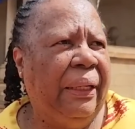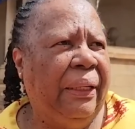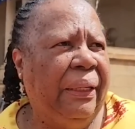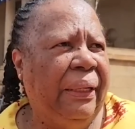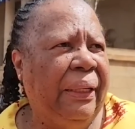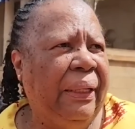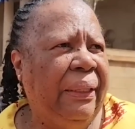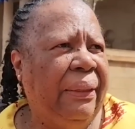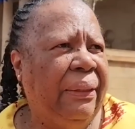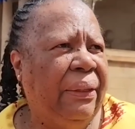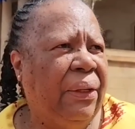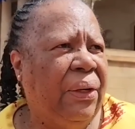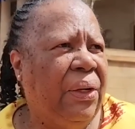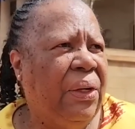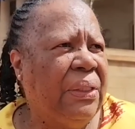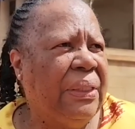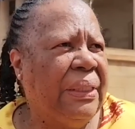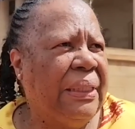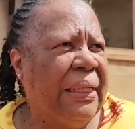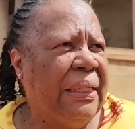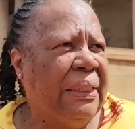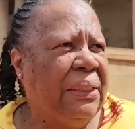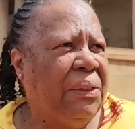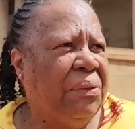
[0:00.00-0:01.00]
in the
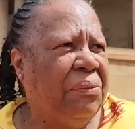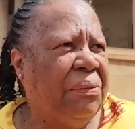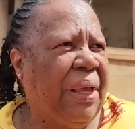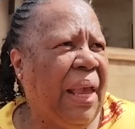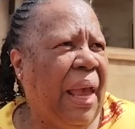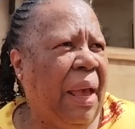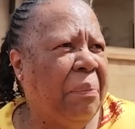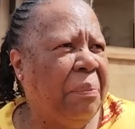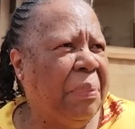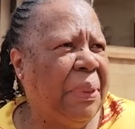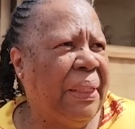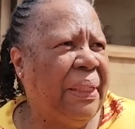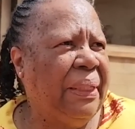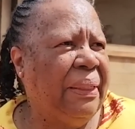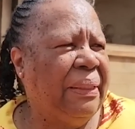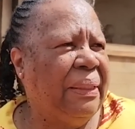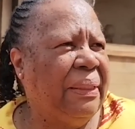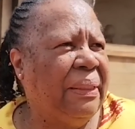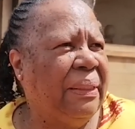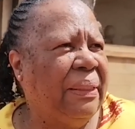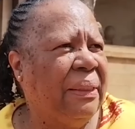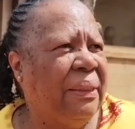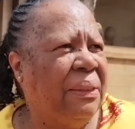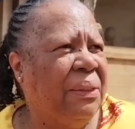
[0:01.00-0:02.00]
context of cabinet
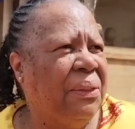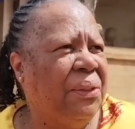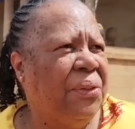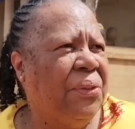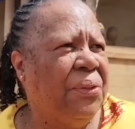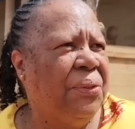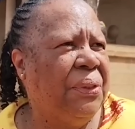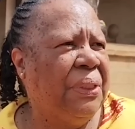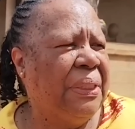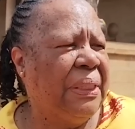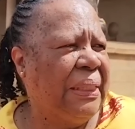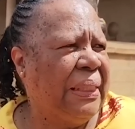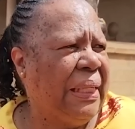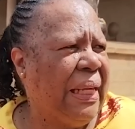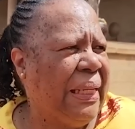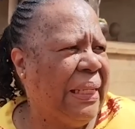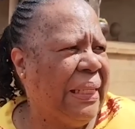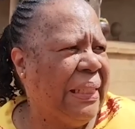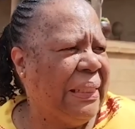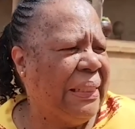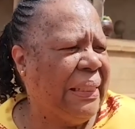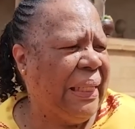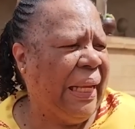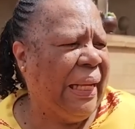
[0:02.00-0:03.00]
to decide
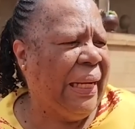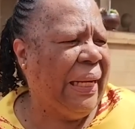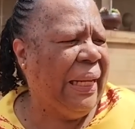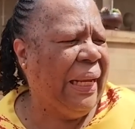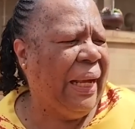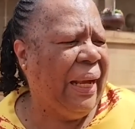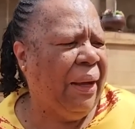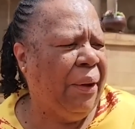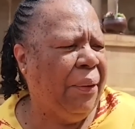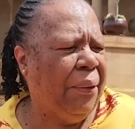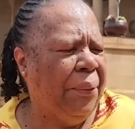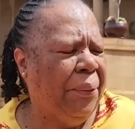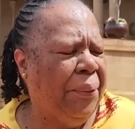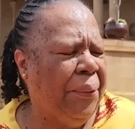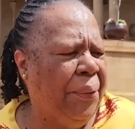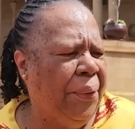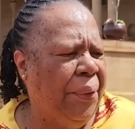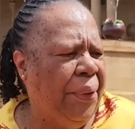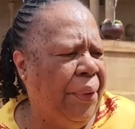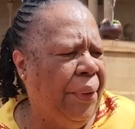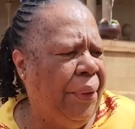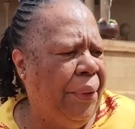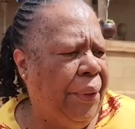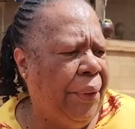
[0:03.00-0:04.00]
exactly how
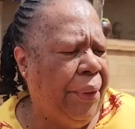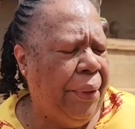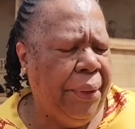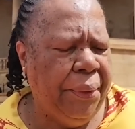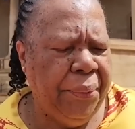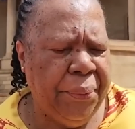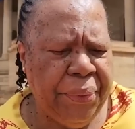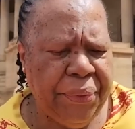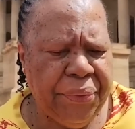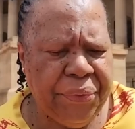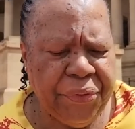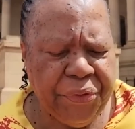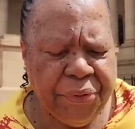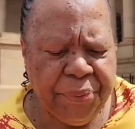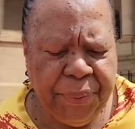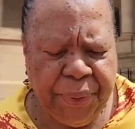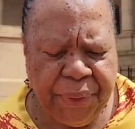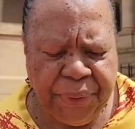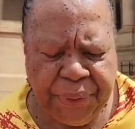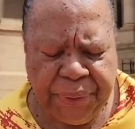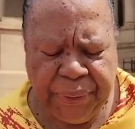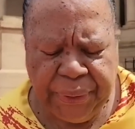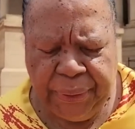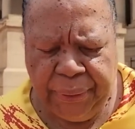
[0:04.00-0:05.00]
we
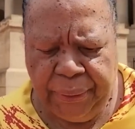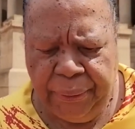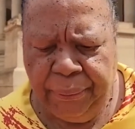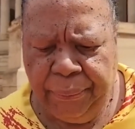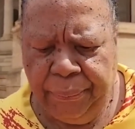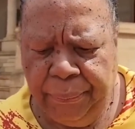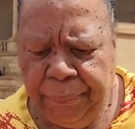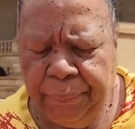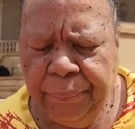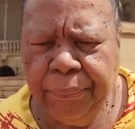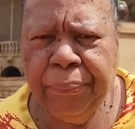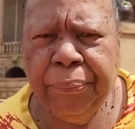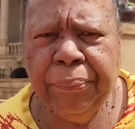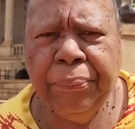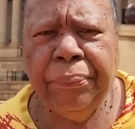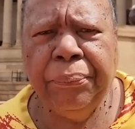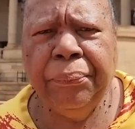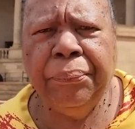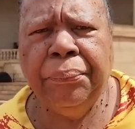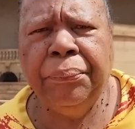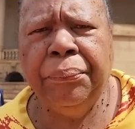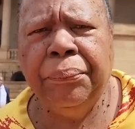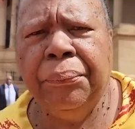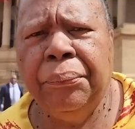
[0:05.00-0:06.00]
respond. Do you know, Minister,
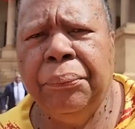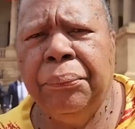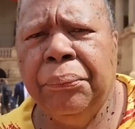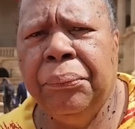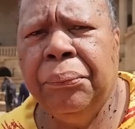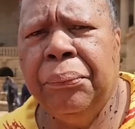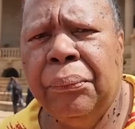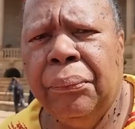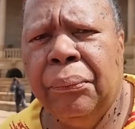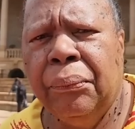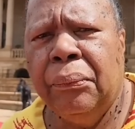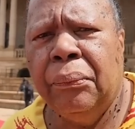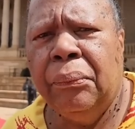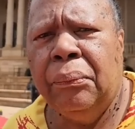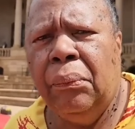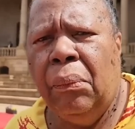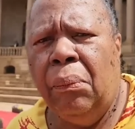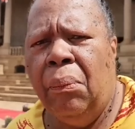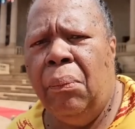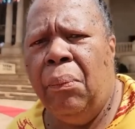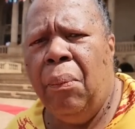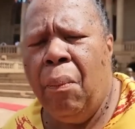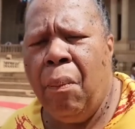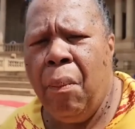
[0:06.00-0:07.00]
when that meeting or
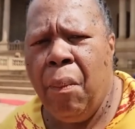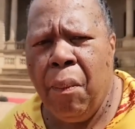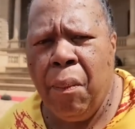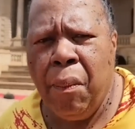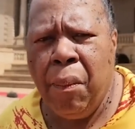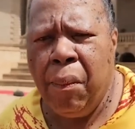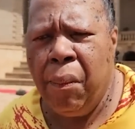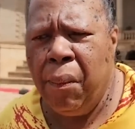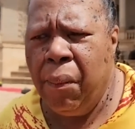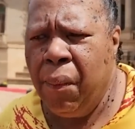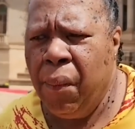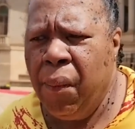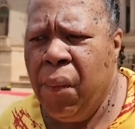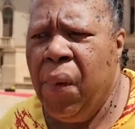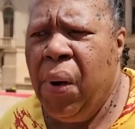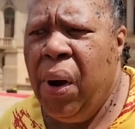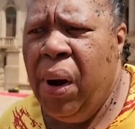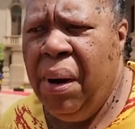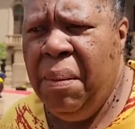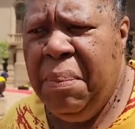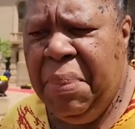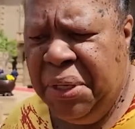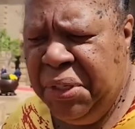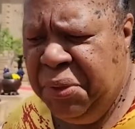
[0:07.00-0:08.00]
that discussion will take
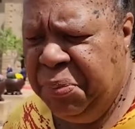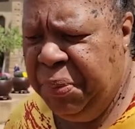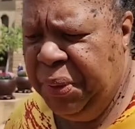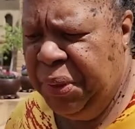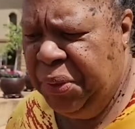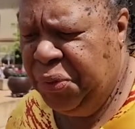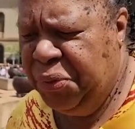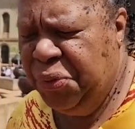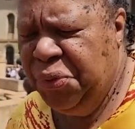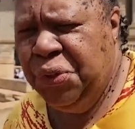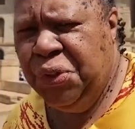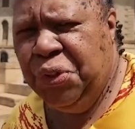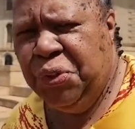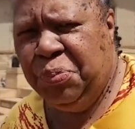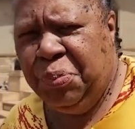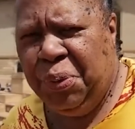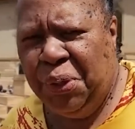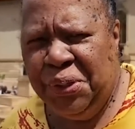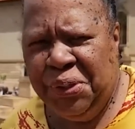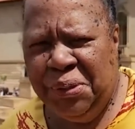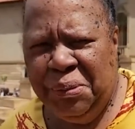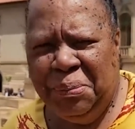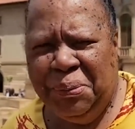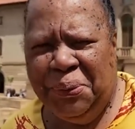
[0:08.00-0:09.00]
place? It must be as soon as
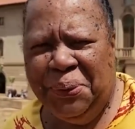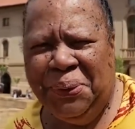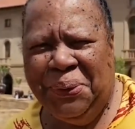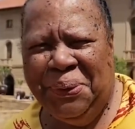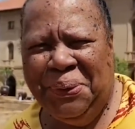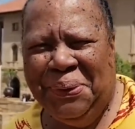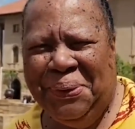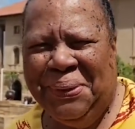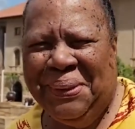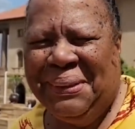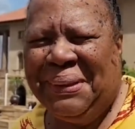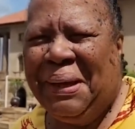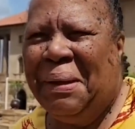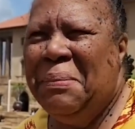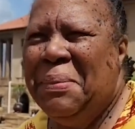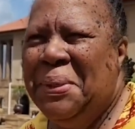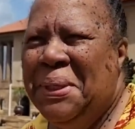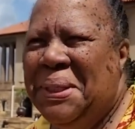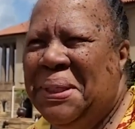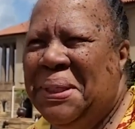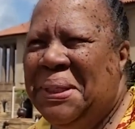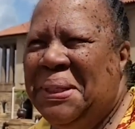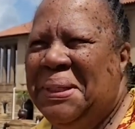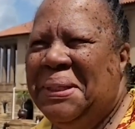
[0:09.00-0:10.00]
possible. The
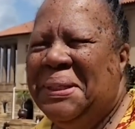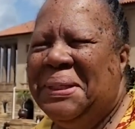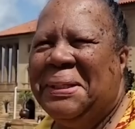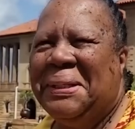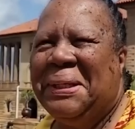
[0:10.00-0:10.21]
summit is